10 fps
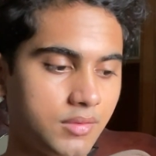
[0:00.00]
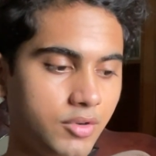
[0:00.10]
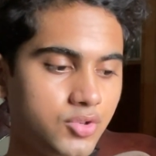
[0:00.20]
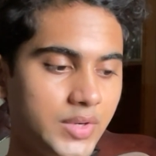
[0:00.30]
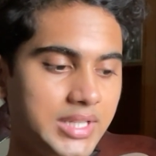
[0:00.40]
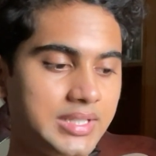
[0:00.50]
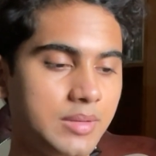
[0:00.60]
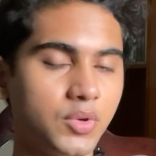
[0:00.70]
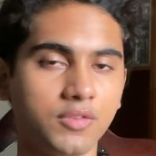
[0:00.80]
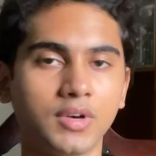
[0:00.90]
with
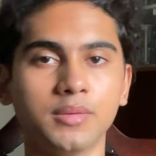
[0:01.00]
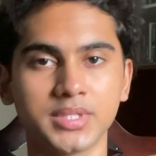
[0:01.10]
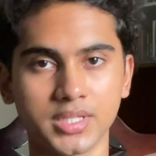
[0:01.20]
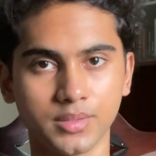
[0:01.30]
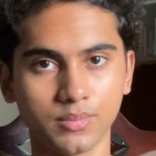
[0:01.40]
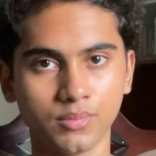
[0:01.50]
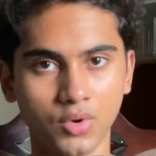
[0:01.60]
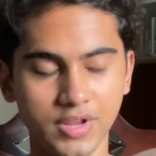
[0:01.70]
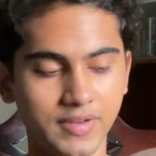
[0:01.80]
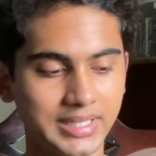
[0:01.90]
23.1%
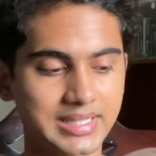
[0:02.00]
body fat.